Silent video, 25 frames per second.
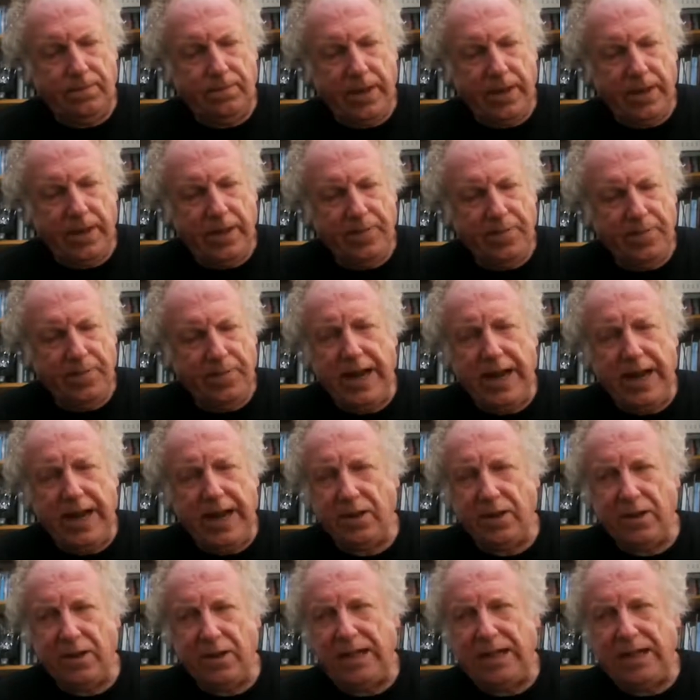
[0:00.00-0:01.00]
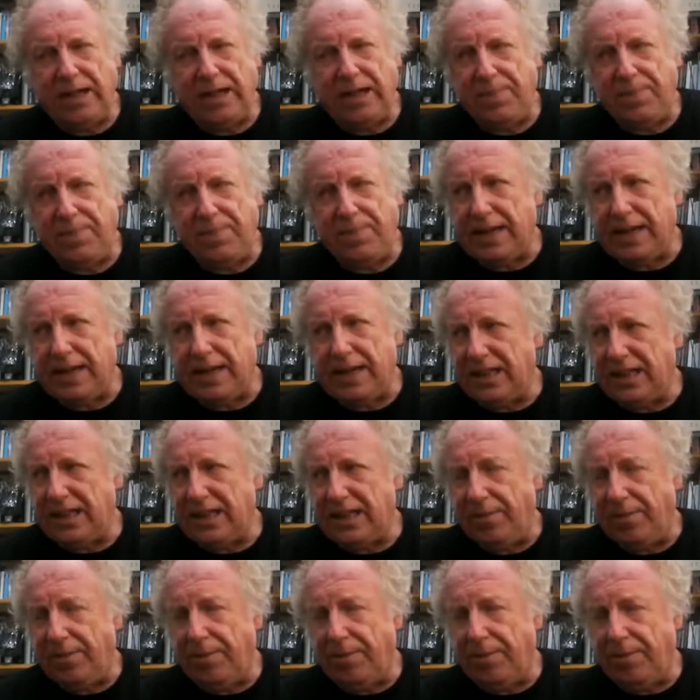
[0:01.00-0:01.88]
Okay, so let's back. Let's jump to